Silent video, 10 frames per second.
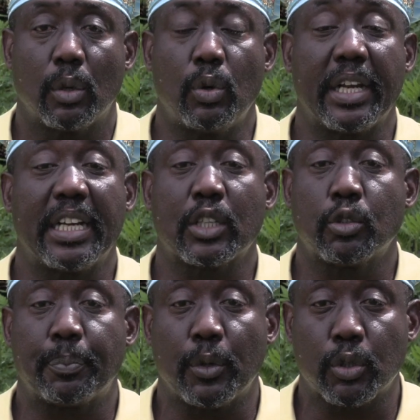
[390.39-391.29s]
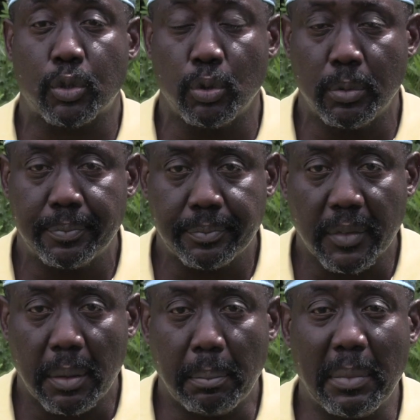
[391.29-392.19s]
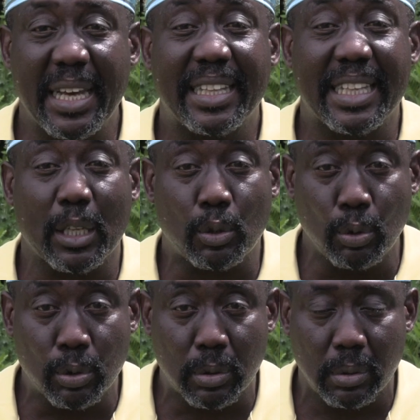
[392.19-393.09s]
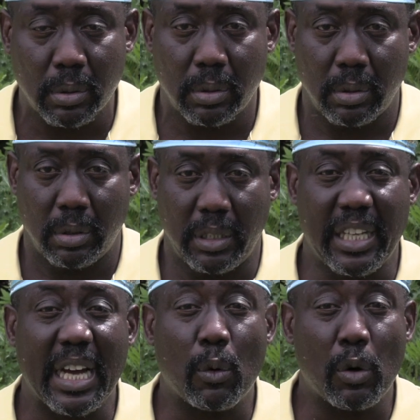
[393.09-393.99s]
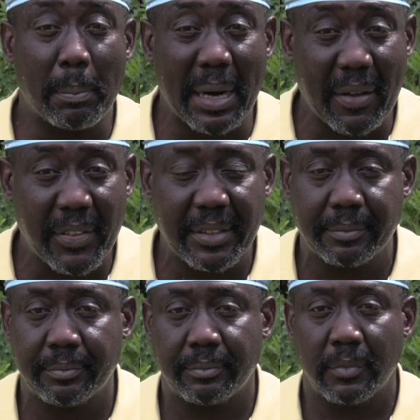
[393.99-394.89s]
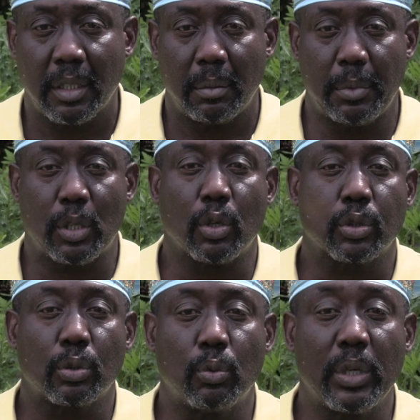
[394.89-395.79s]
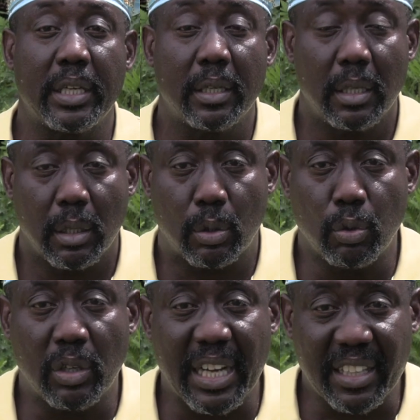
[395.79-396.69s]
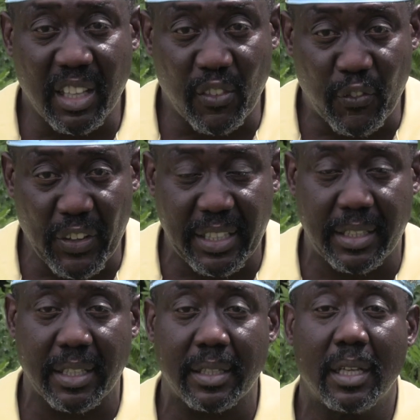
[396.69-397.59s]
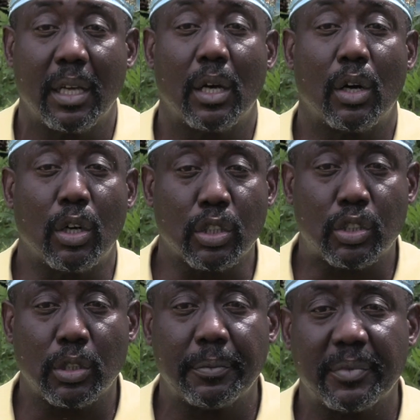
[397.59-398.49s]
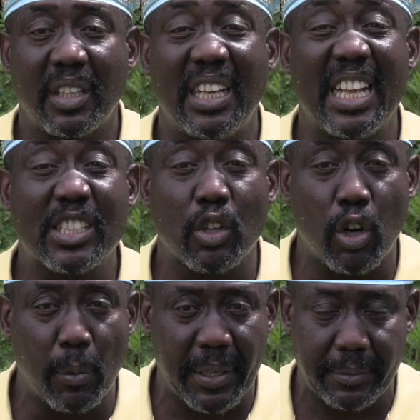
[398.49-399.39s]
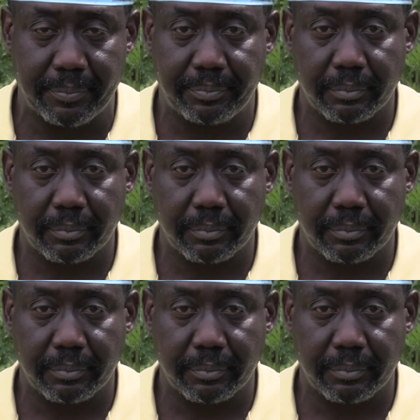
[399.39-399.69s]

We are not supposed to make tattoos in our body because we could get infected. Also, leftover